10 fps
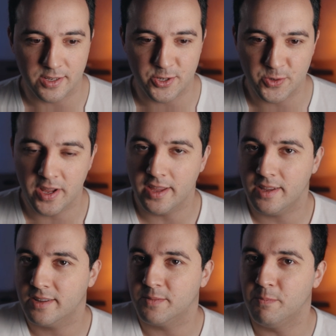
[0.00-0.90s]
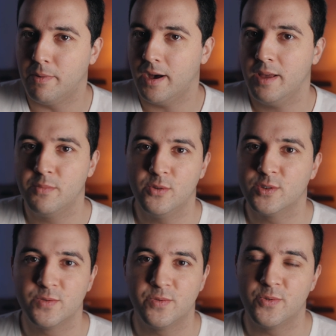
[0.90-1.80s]
Should I buy
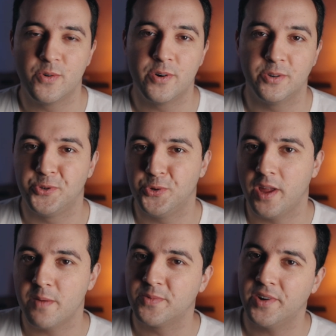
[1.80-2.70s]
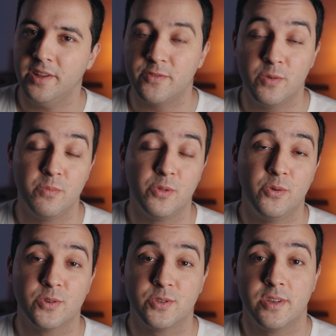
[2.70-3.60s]
Blocs 4 or should I upgrade from
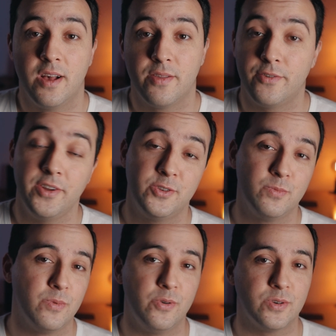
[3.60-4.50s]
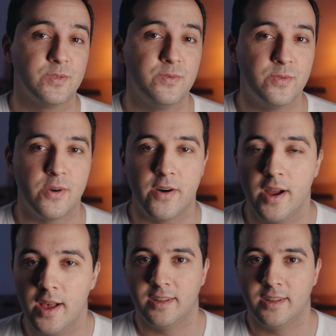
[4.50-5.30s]
Blocs 3 to Blocs 4?